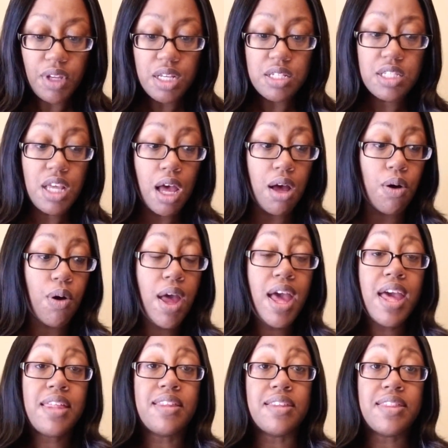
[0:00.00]
So
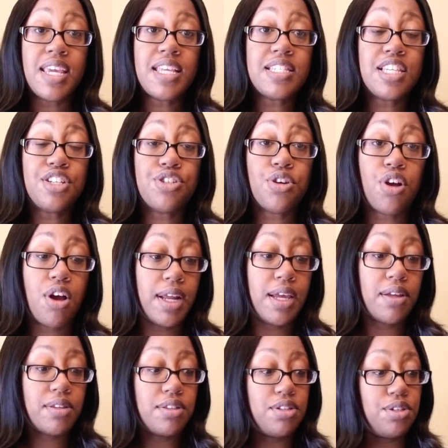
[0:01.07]
the things that you're going
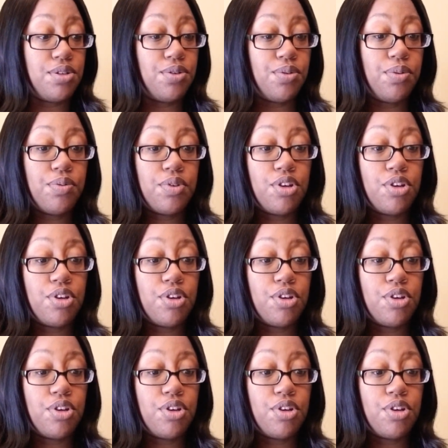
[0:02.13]
to do,